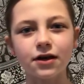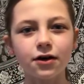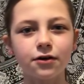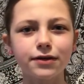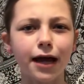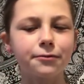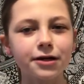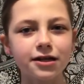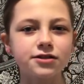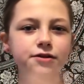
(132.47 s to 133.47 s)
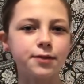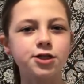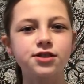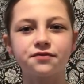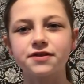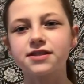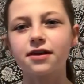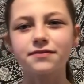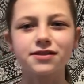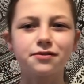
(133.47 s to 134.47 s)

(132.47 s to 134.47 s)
So yeah, we're gonna do a bunch of different stuff.